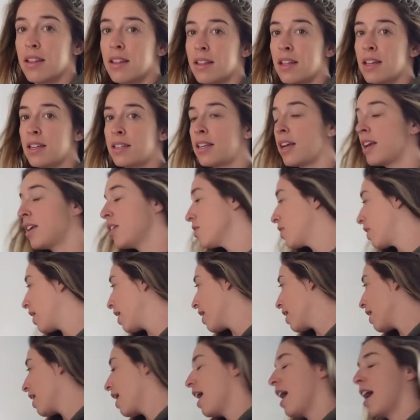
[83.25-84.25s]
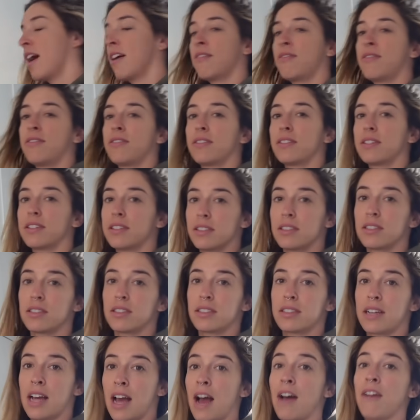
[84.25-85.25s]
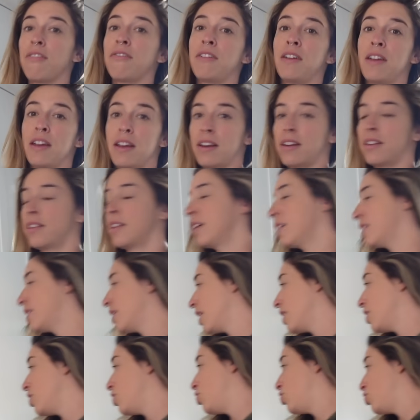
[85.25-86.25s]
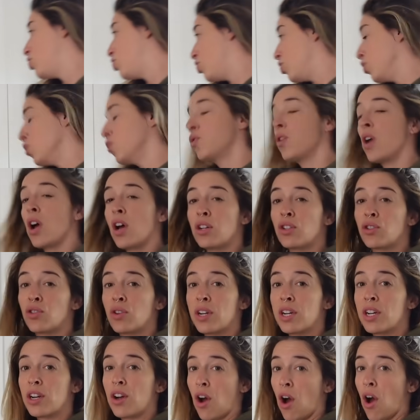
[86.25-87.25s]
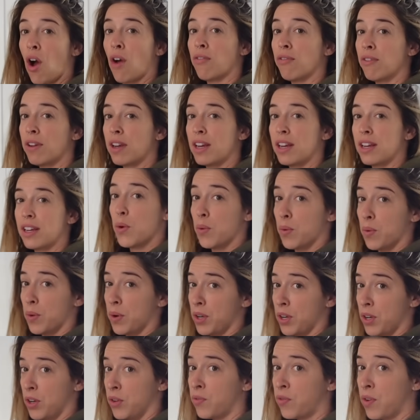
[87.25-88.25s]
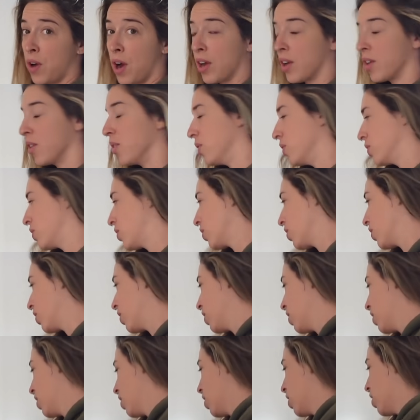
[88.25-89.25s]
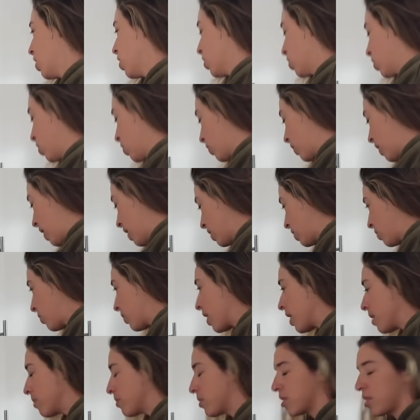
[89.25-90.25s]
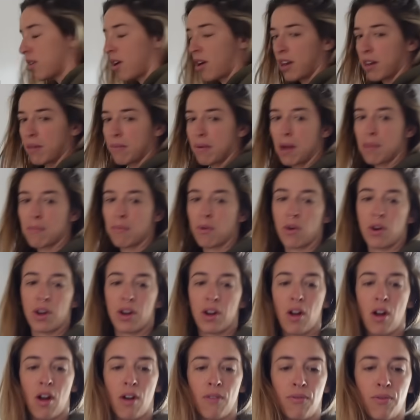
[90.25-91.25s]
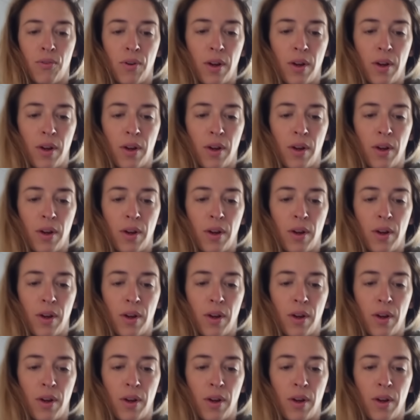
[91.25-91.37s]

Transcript: they say you can't have caffeine. They said, do not drink coffee when you've got an ulcer. So guess what I'm starting my morning off